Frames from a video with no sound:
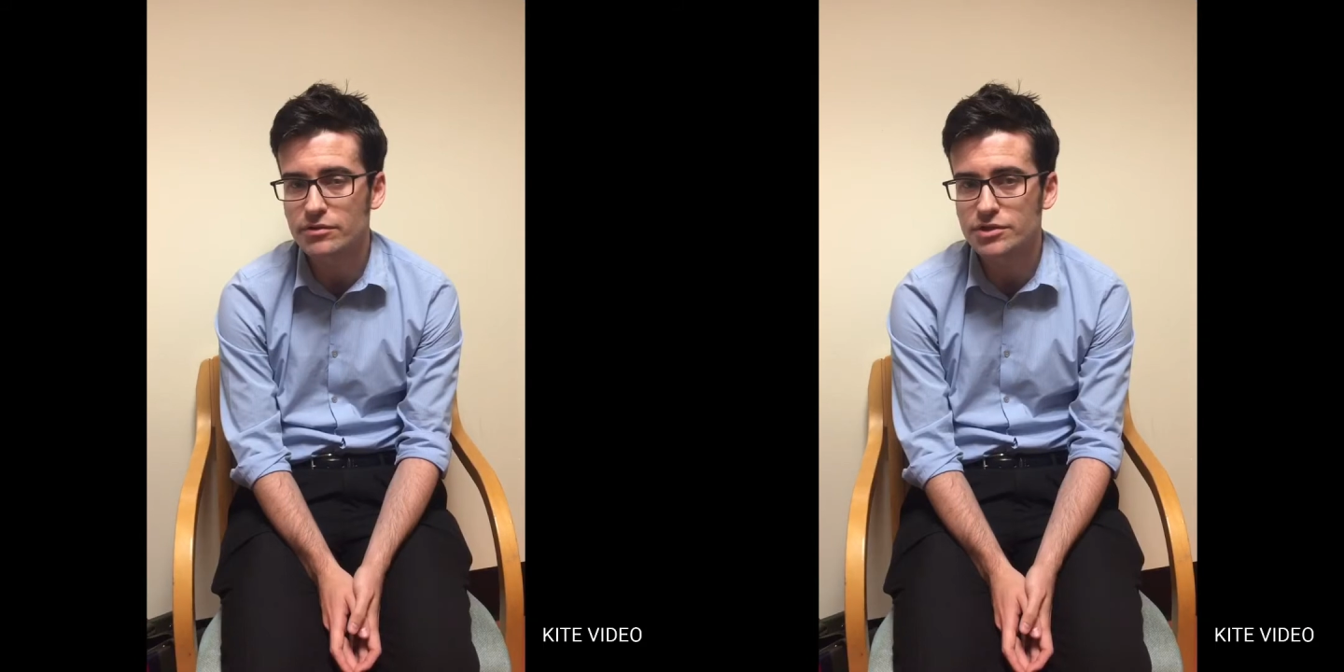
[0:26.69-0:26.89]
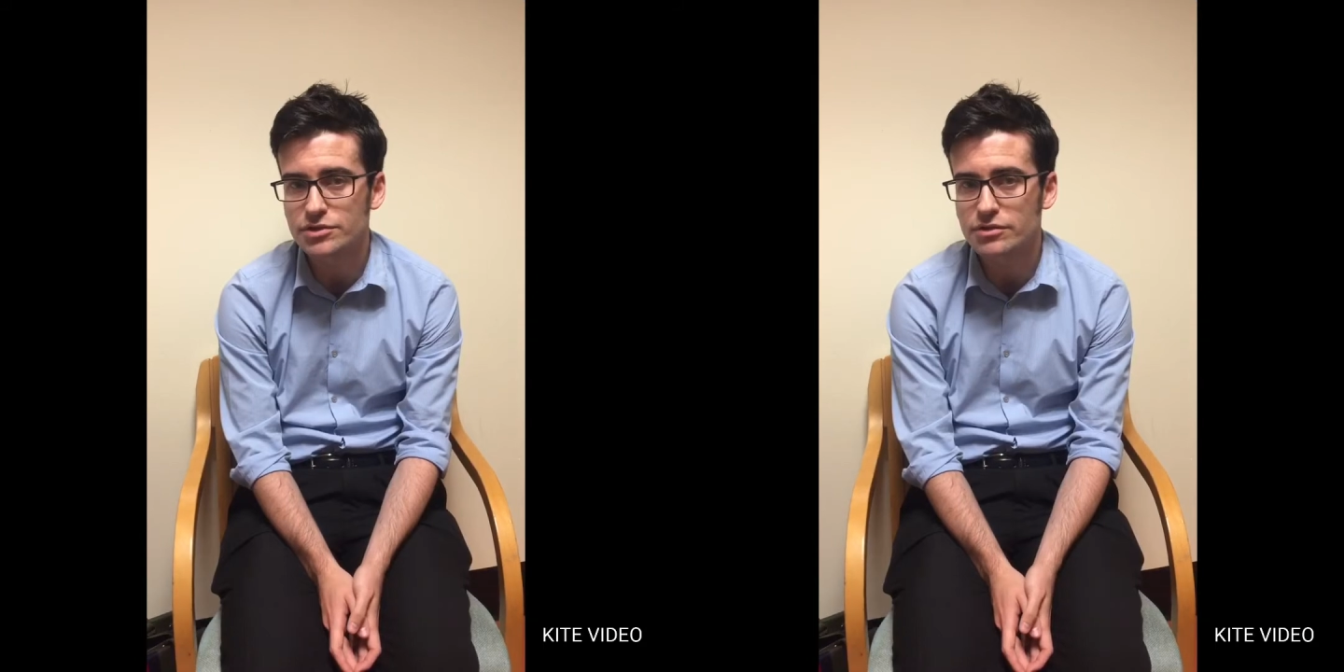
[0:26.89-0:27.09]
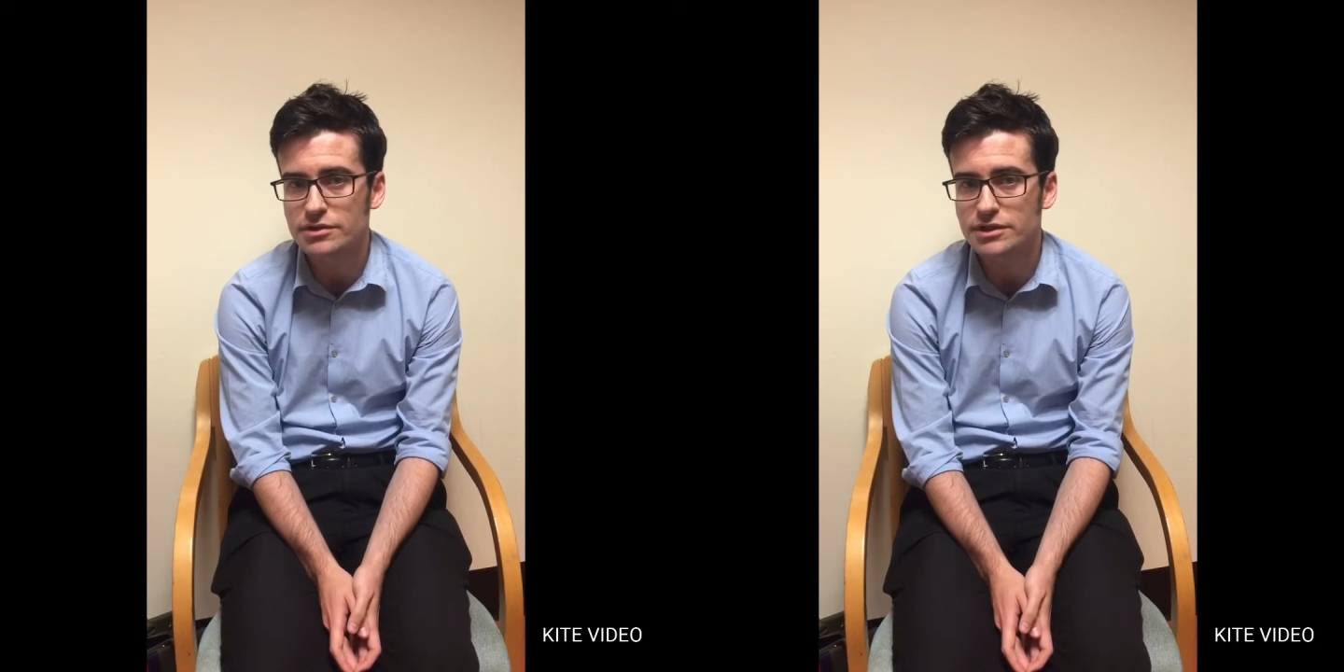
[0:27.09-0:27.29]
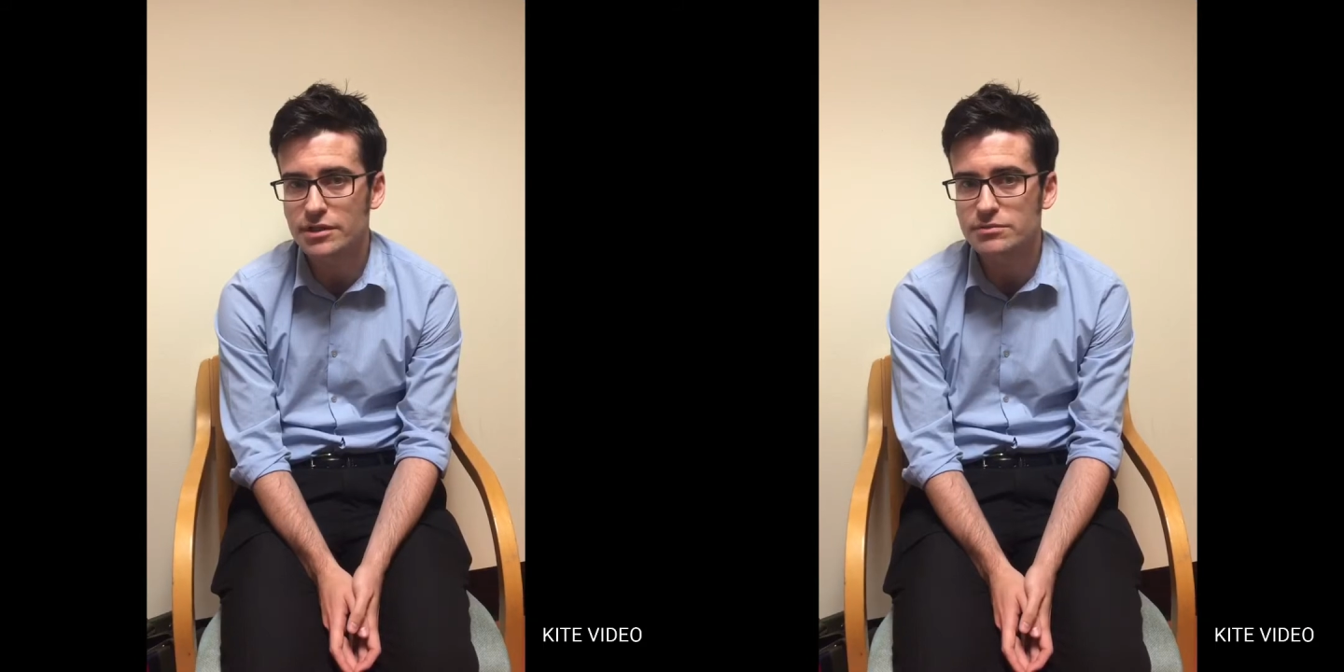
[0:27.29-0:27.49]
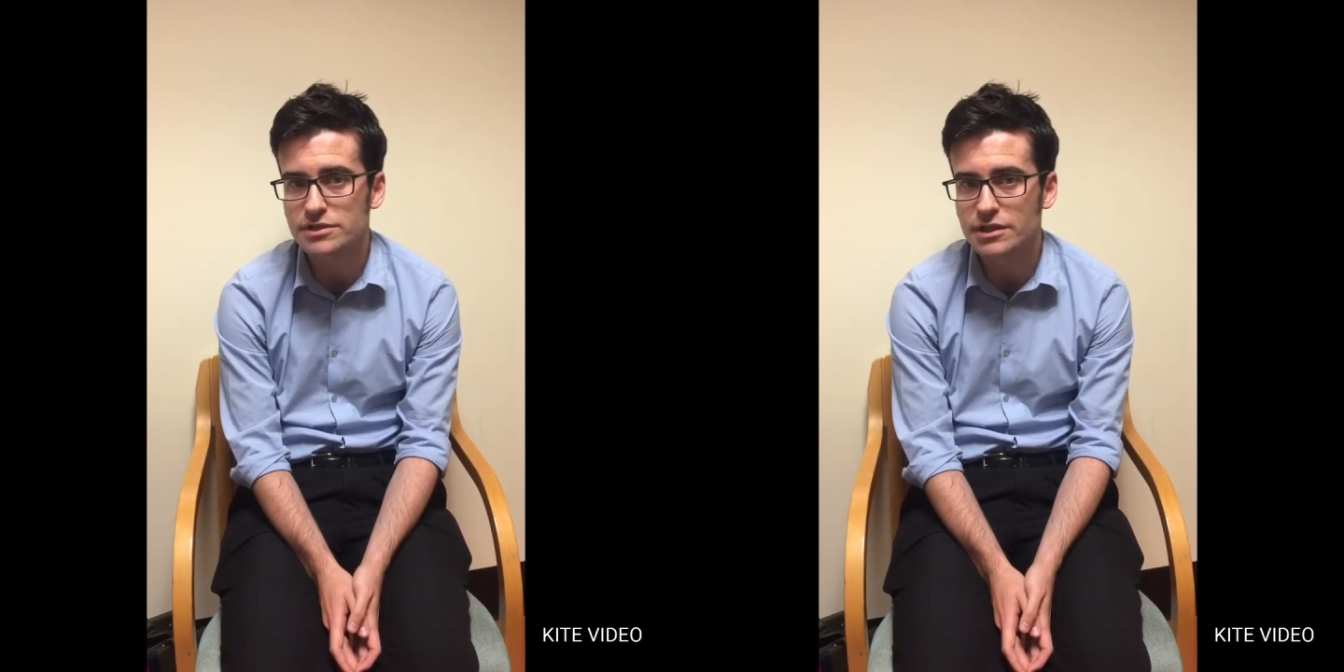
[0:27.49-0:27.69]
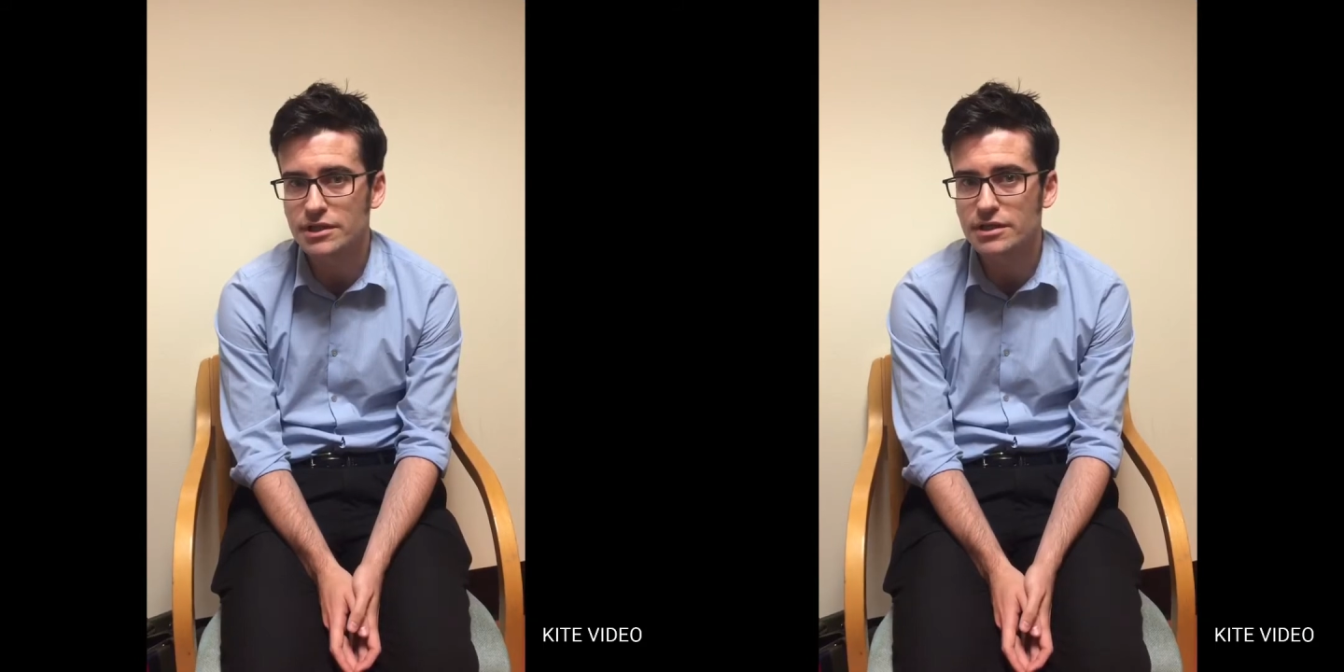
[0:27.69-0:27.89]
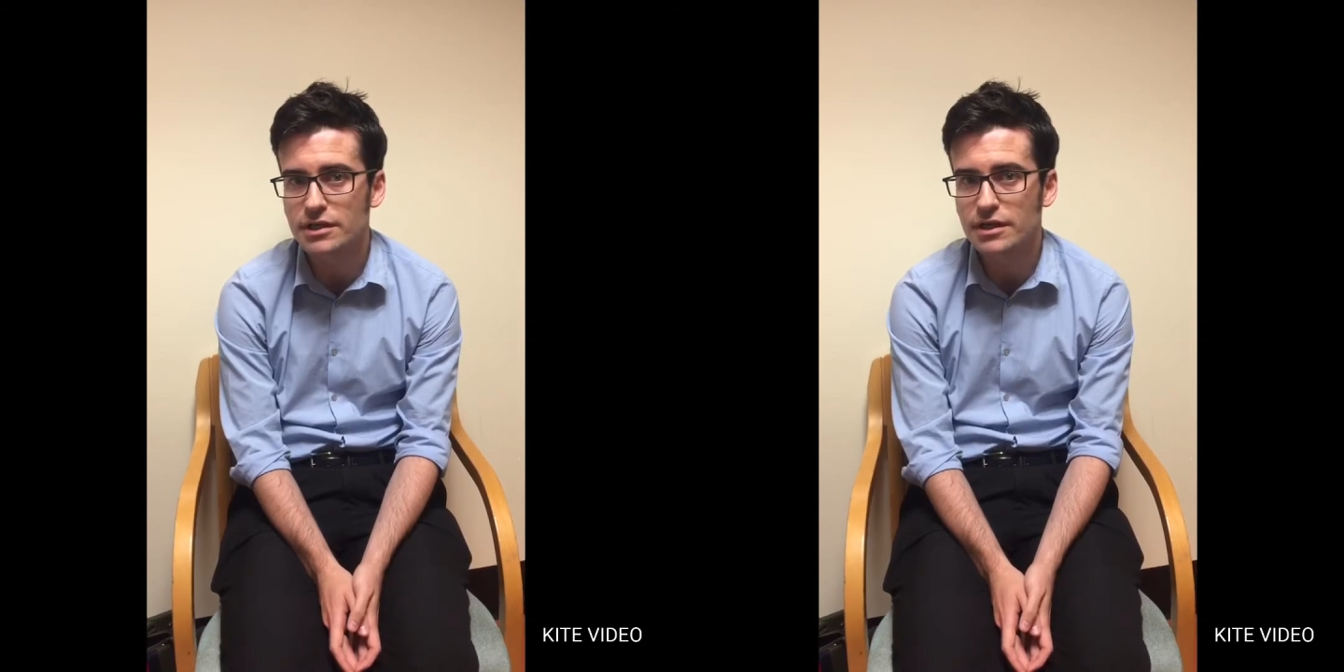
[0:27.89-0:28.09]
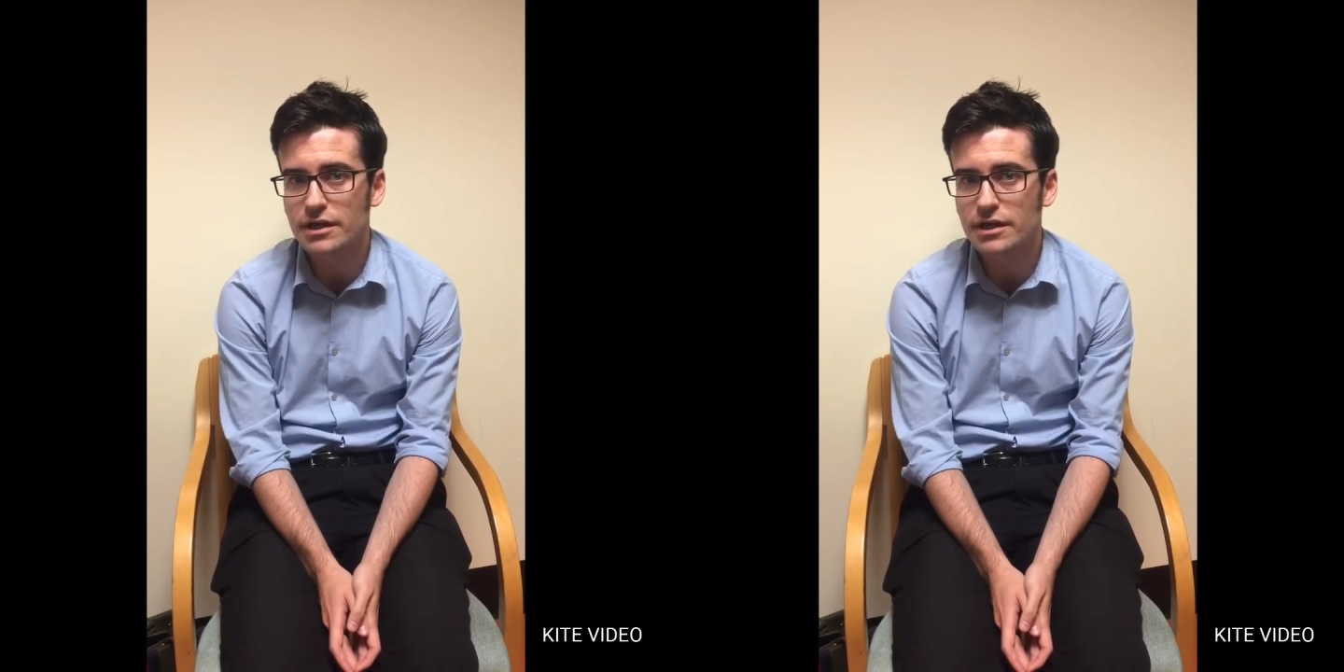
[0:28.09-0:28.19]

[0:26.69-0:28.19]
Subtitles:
the short-term stay